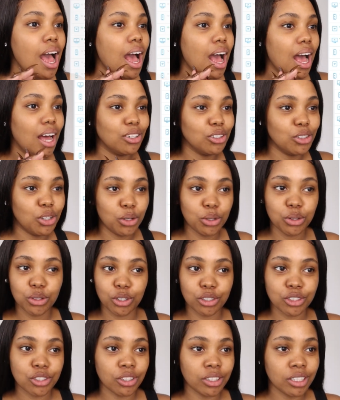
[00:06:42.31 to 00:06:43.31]
I don't know who
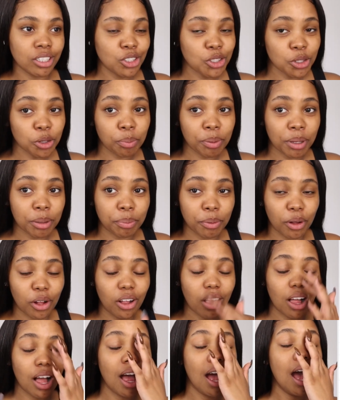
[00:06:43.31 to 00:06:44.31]
knows 32
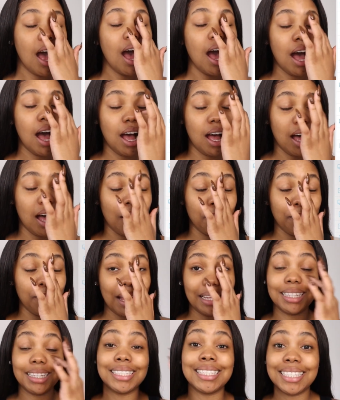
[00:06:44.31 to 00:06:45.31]
people
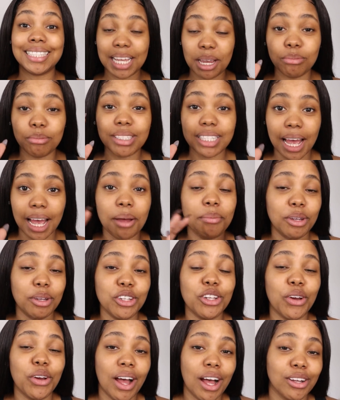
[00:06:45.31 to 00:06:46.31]
at the same time in
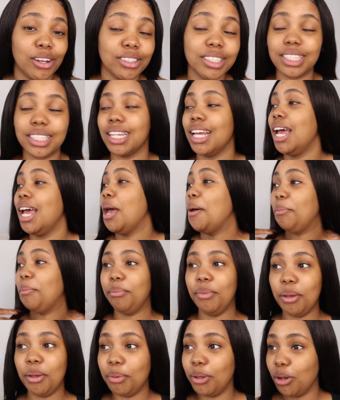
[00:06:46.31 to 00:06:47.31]
your house.
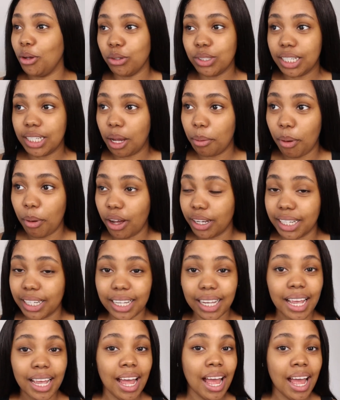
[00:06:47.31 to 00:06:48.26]
Maybe you're hosting a party,